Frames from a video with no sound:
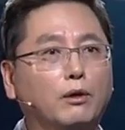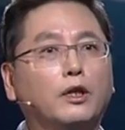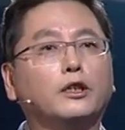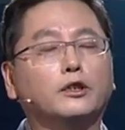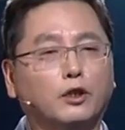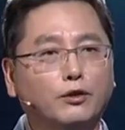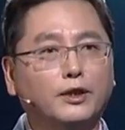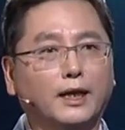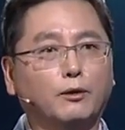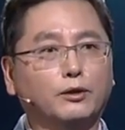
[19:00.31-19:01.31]
personal
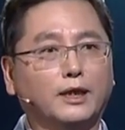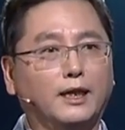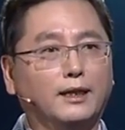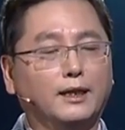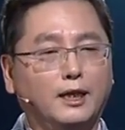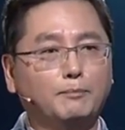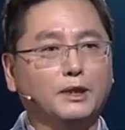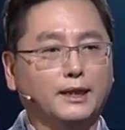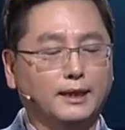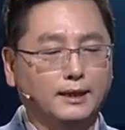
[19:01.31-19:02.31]
cloud platform
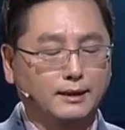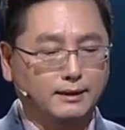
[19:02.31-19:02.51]
business